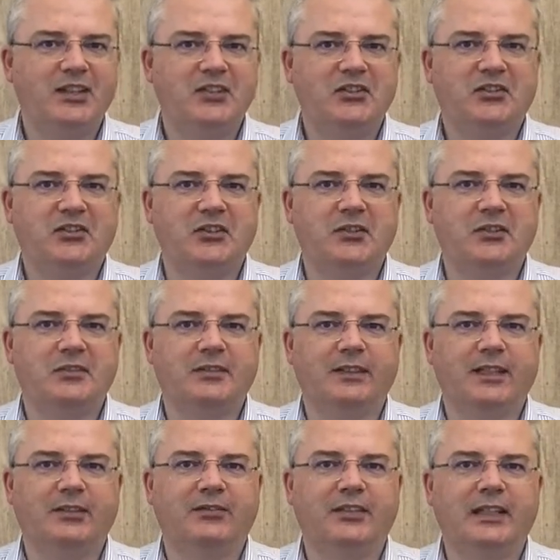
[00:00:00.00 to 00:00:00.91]

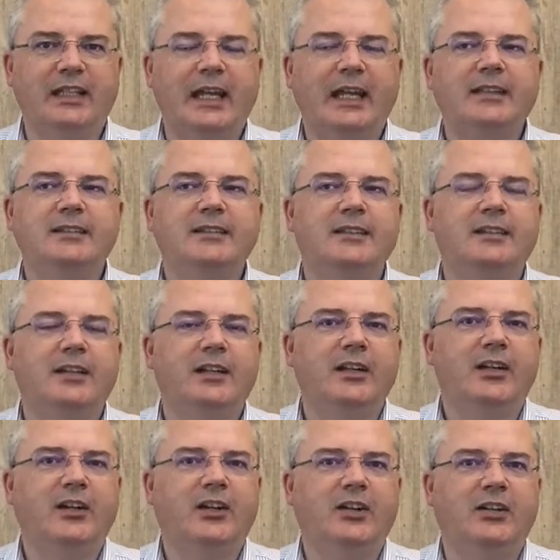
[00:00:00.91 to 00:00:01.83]
So if you landed
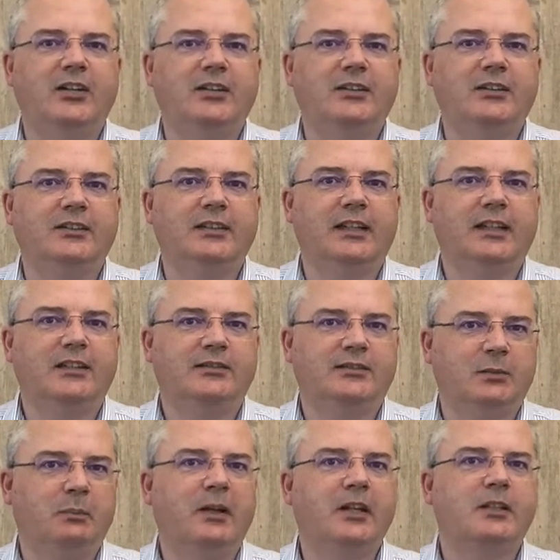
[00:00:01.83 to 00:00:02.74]
on
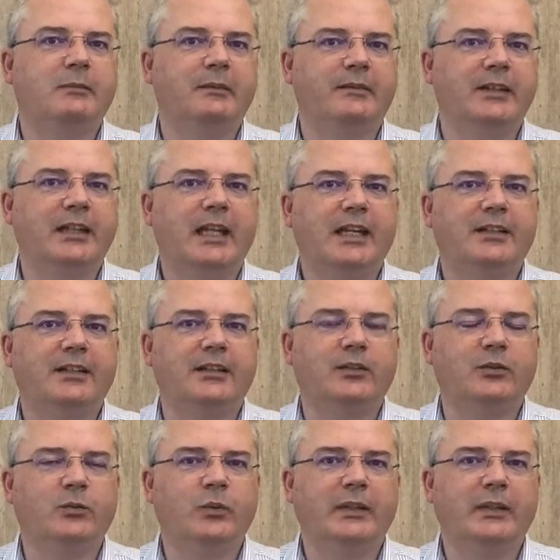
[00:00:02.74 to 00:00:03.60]
the bottom of a ladder,